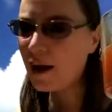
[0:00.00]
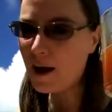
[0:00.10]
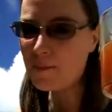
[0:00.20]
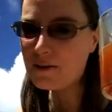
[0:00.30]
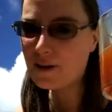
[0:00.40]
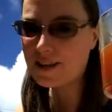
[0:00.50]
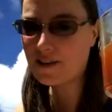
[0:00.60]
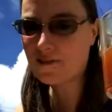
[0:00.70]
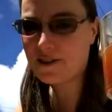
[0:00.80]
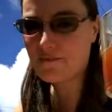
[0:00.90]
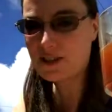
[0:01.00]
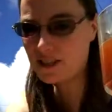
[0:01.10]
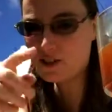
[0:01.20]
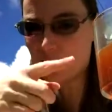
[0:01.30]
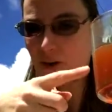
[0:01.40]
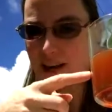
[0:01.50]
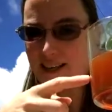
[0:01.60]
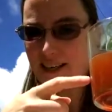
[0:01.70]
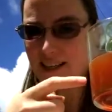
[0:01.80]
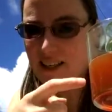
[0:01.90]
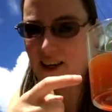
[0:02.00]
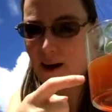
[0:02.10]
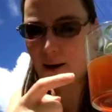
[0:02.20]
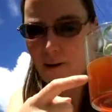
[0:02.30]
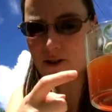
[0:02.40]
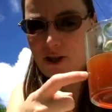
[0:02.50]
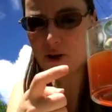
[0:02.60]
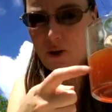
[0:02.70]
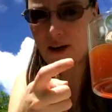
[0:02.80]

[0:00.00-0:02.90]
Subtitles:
I made myself some Ninja Red and ginger